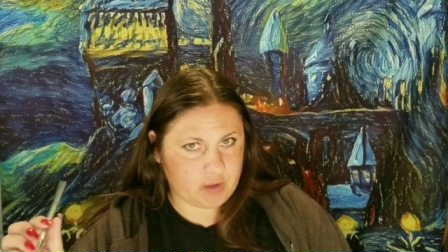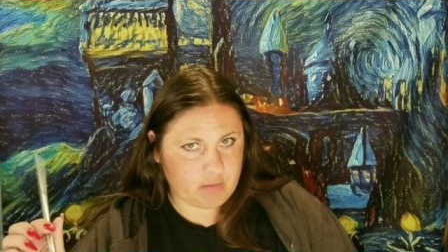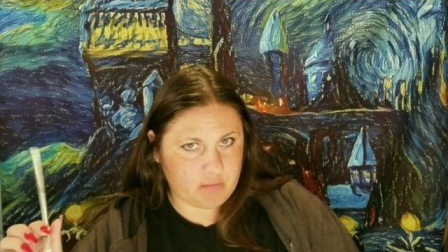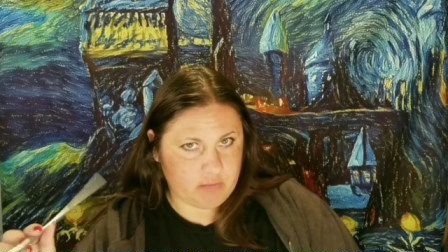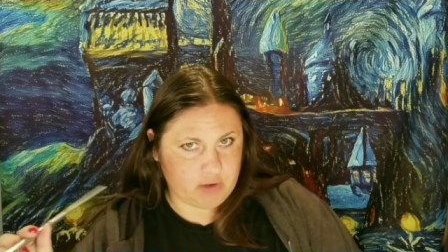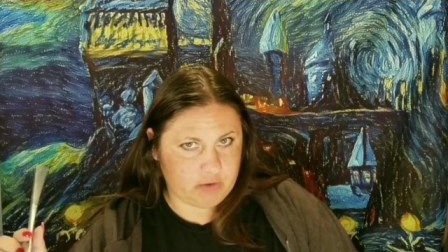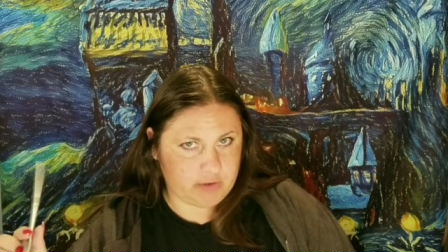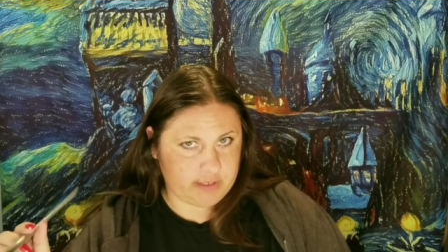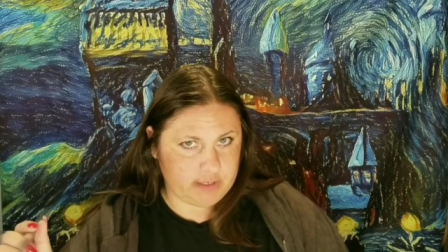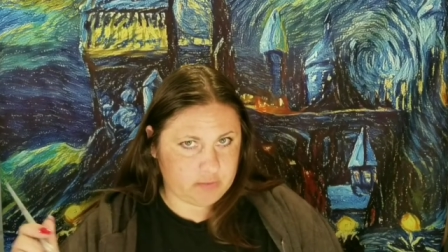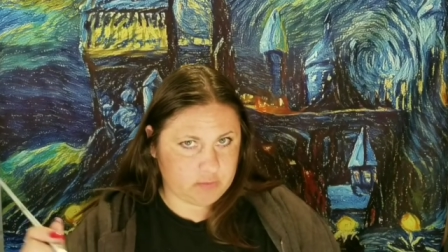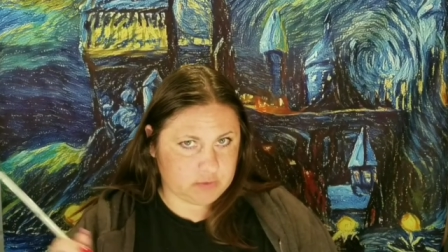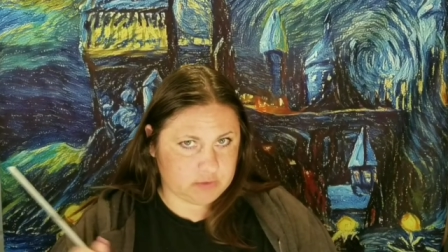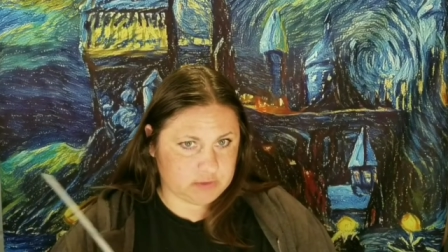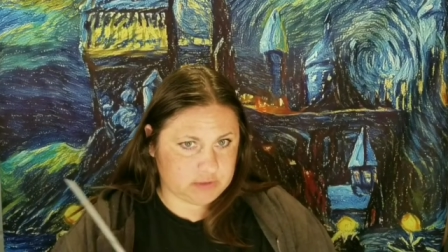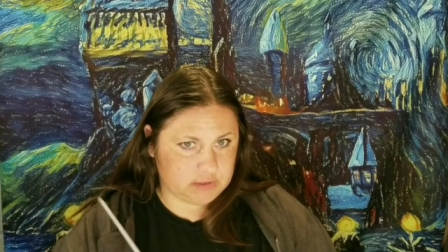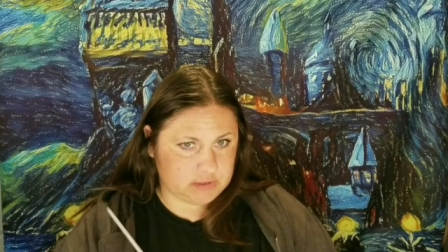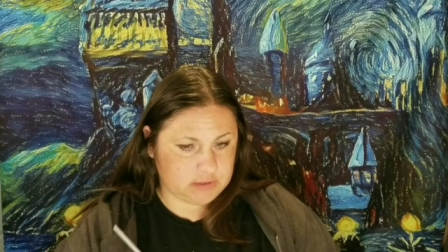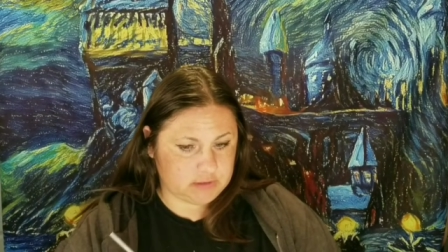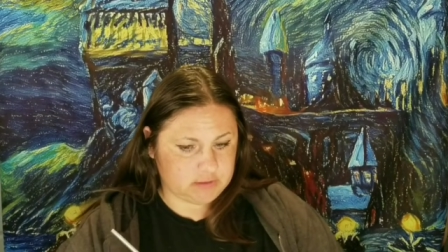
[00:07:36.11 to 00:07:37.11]
Mary
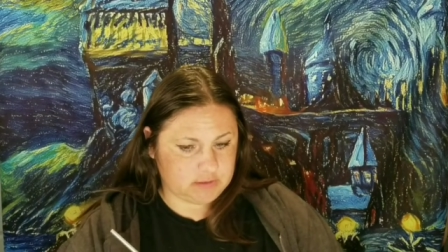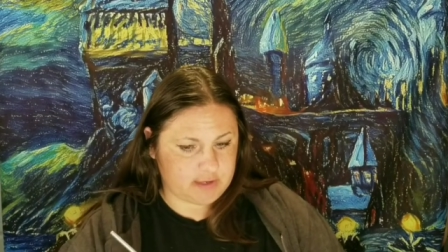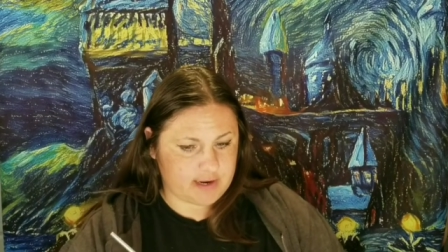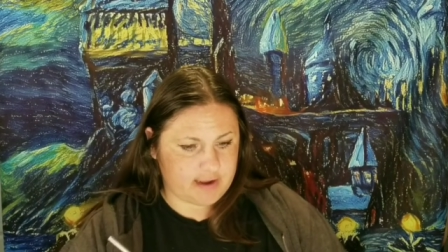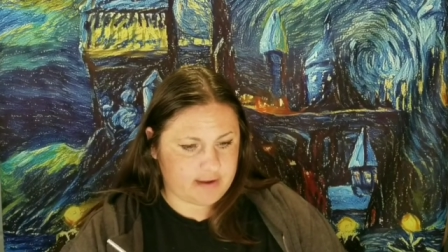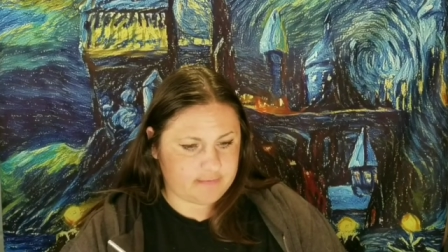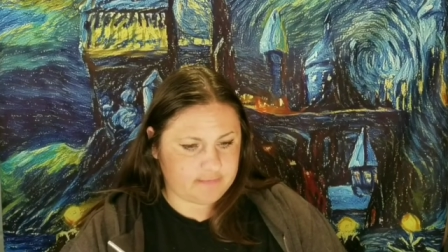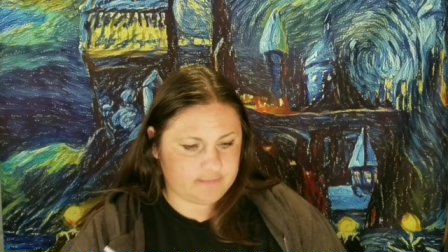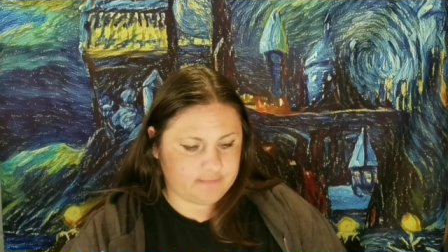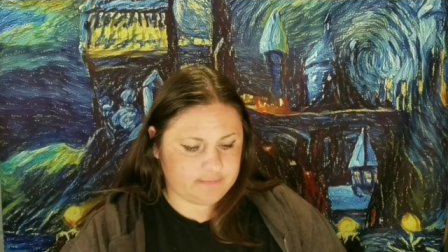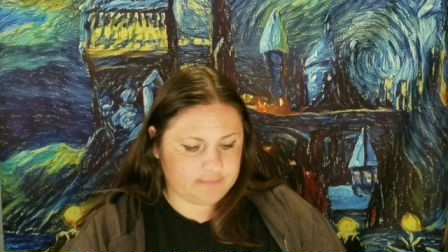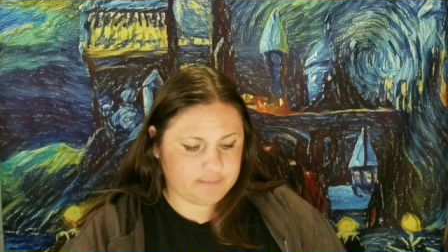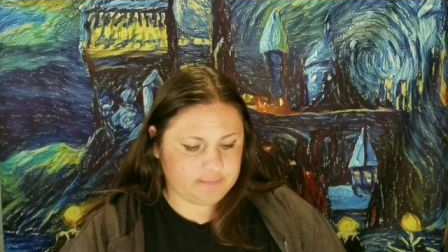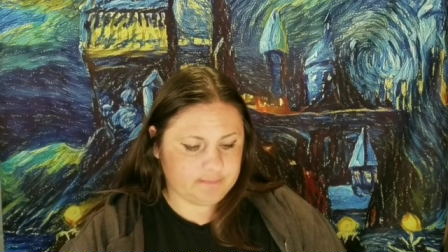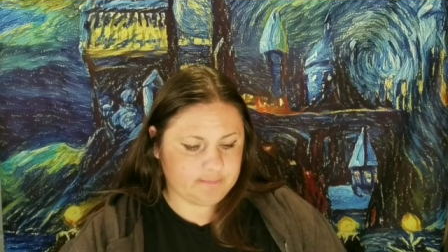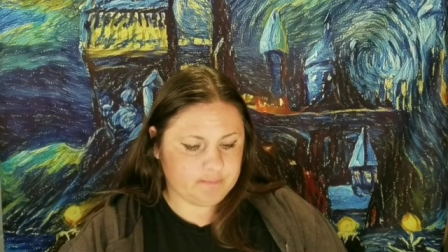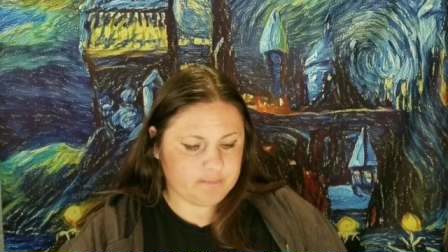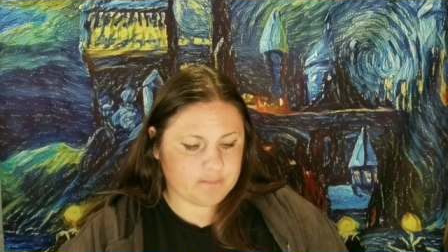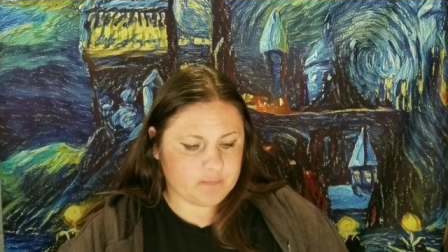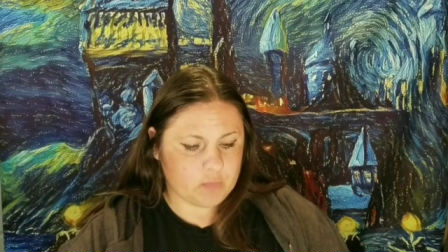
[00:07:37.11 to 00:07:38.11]
Wollstonecraft
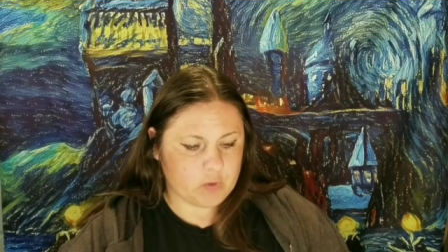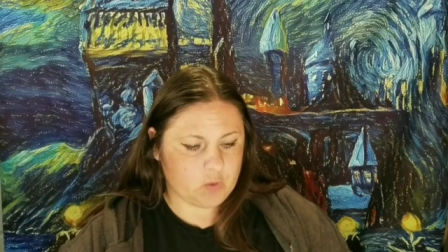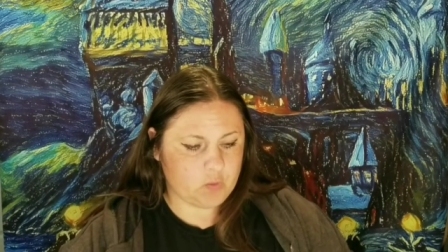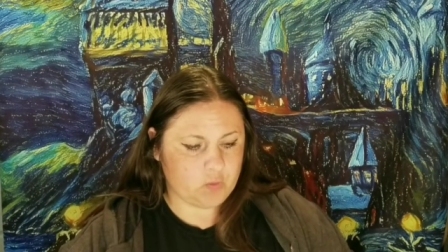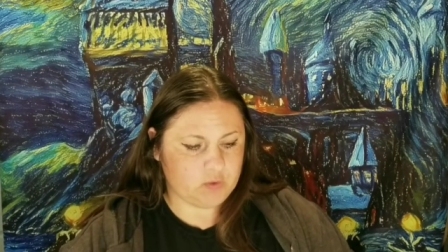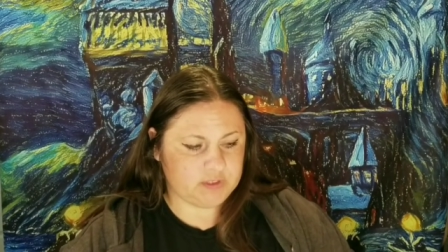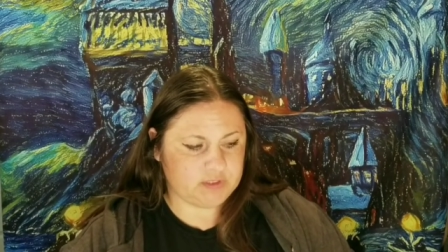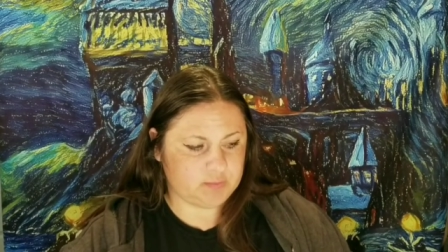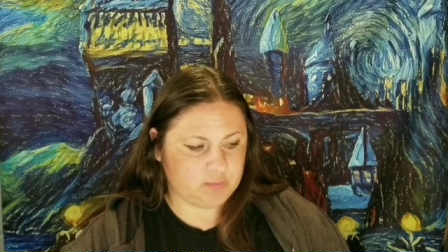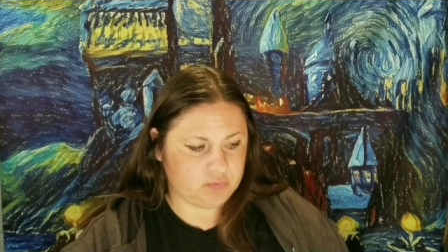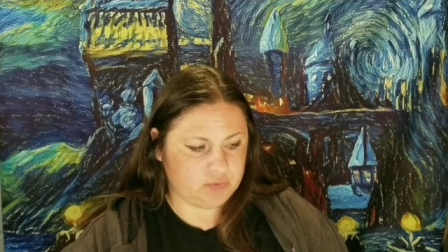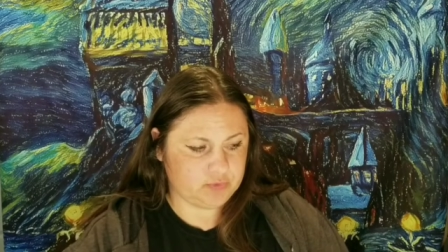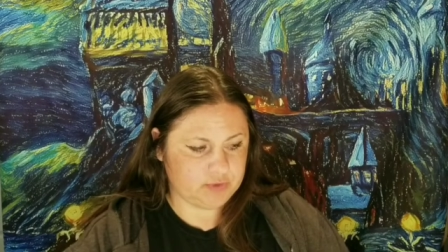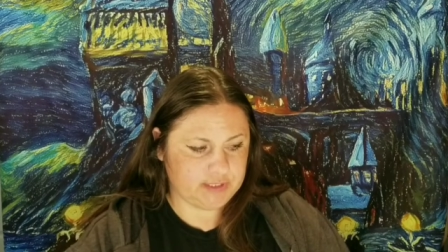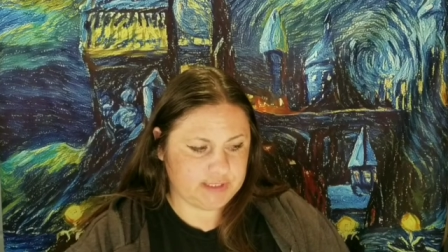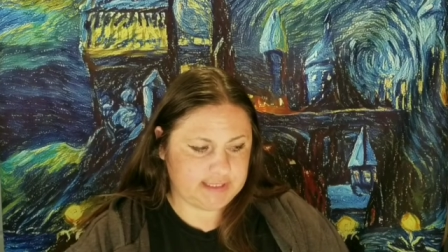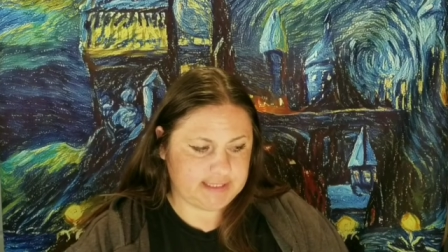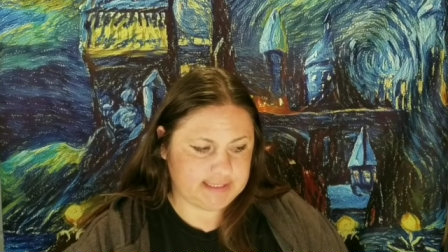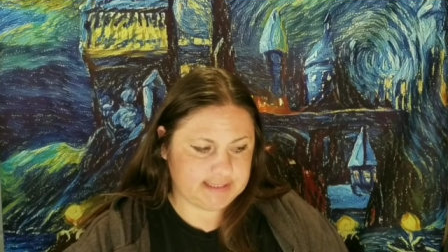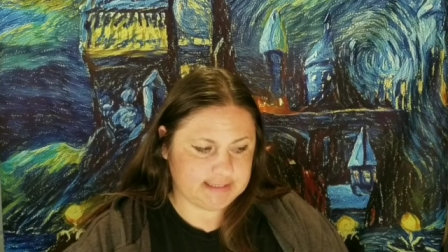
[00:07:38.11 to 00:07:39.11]
was
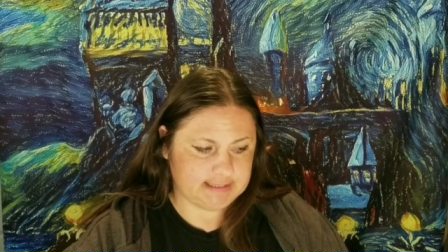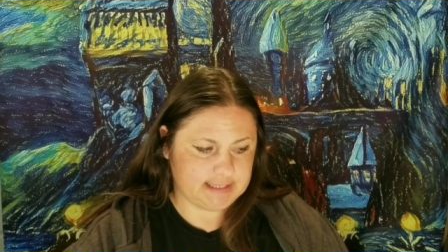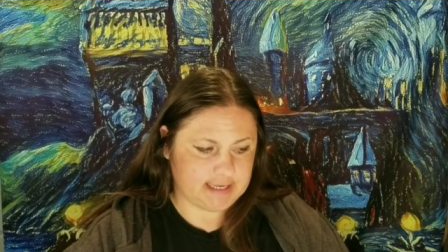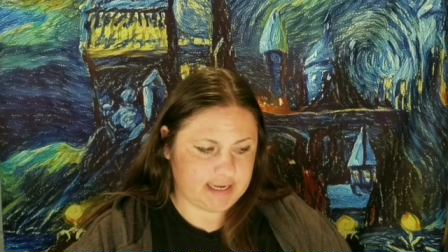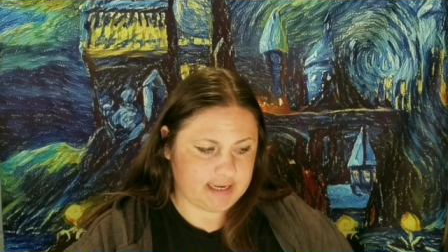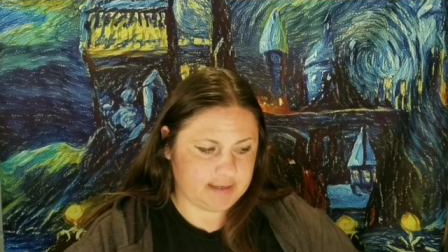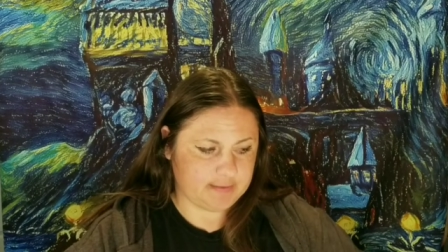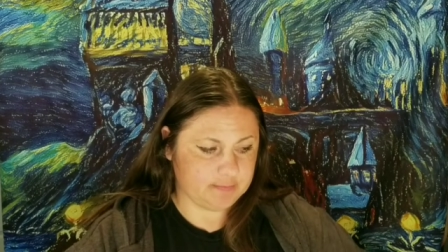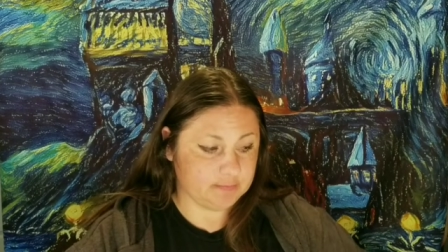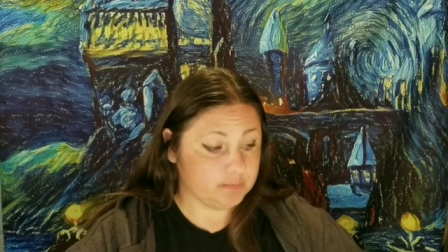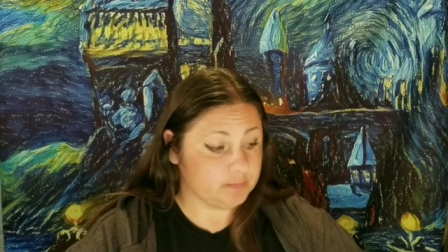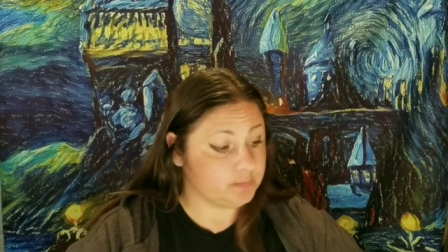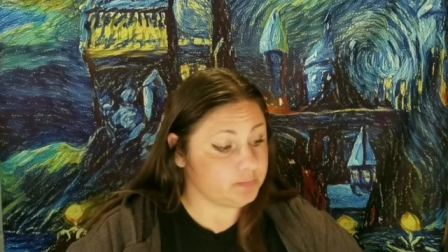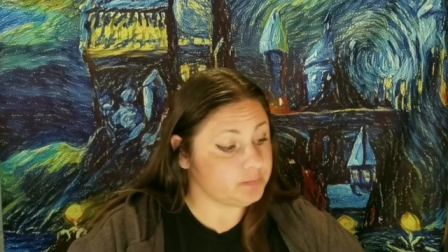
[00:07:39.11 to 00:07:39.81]
born in um,